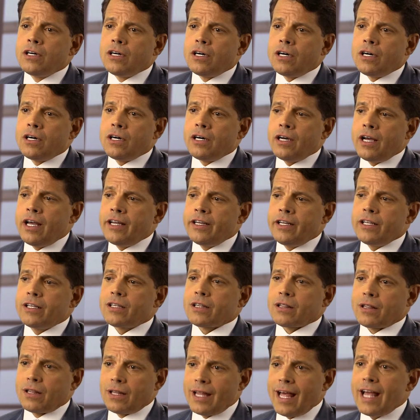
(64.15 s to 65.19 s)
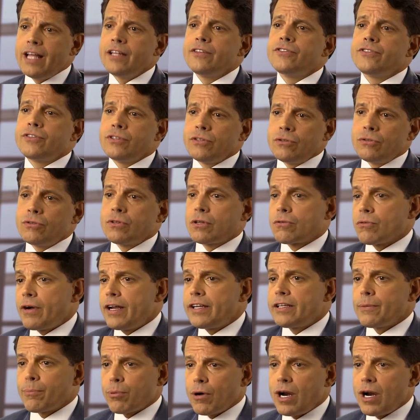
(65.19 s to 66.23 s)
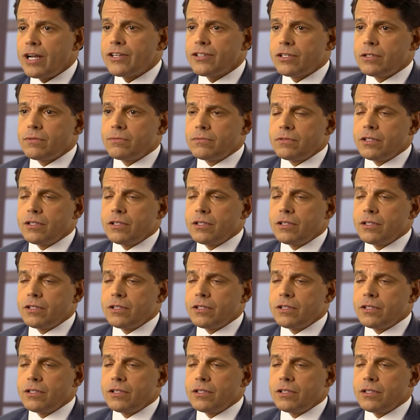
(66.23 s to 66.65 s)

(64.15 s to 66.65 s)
and it led to the Great Depression.